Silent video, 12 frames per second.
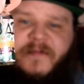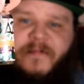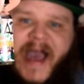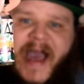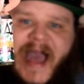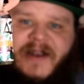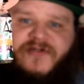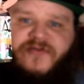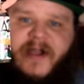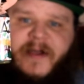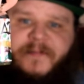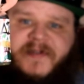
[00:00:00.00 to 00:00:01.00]
Bad
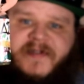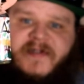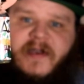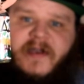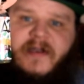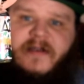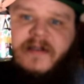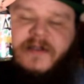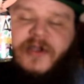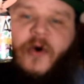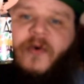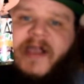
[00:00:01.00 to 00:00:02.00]
Drips
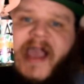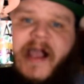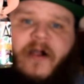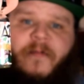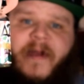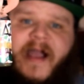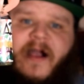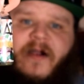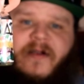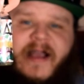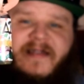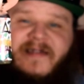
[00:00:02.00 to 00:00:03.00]
Don't Care Bear.
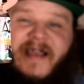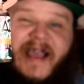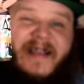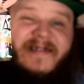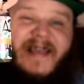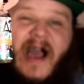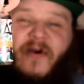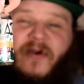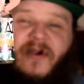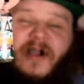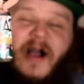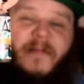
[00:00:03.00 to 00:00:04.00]
It's like a
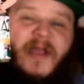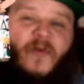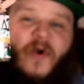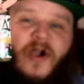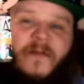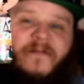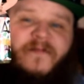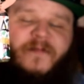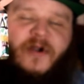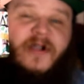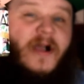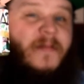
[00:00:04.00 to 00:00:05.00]
sour gummy worm
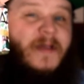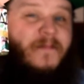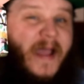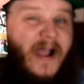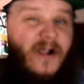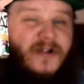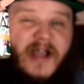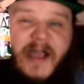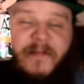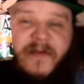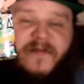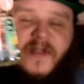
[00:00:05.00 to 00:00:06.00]
or gummy bear type
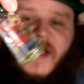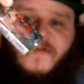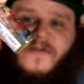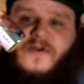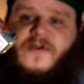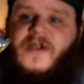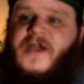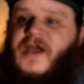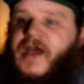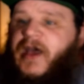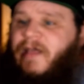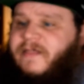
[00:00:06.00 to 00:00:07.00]
of flavor.
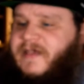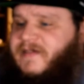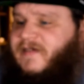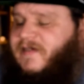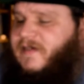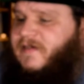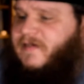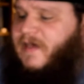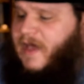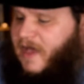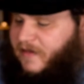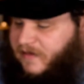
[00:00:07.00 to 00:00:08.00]
This is
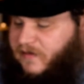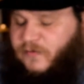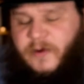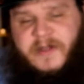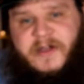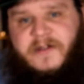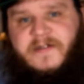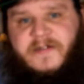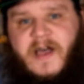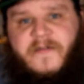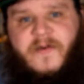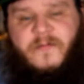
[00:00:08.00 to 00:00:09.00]
really good
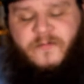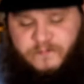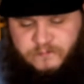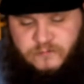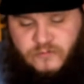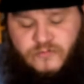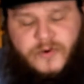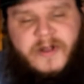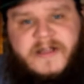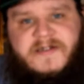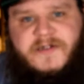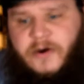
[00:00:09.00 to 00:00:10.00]
stuff. I'm
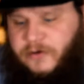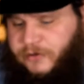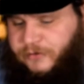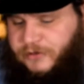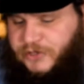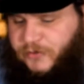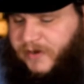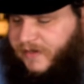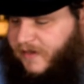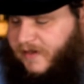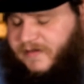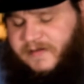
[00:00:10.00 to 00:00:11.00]
really starting to enjoy
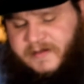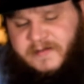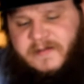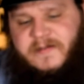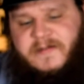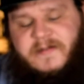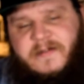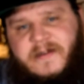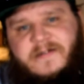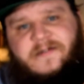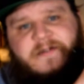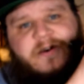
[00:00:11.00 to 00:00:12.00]
this. This
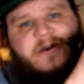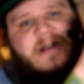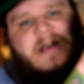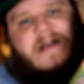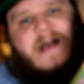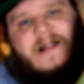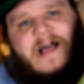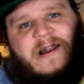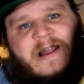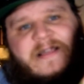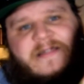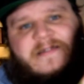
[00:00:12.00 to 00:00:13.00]
is good. I
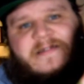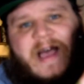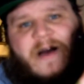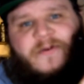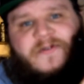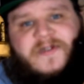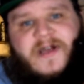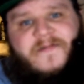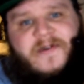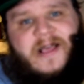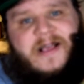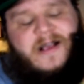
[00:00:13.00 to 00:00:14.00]
like the sour stuff. I
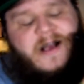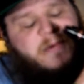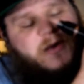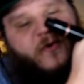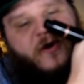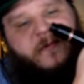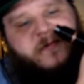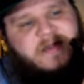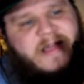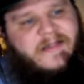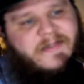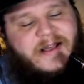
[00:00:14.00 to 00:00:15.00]
like gummy worms, and
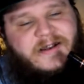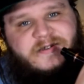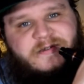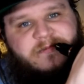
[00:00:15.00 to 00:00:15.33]
that just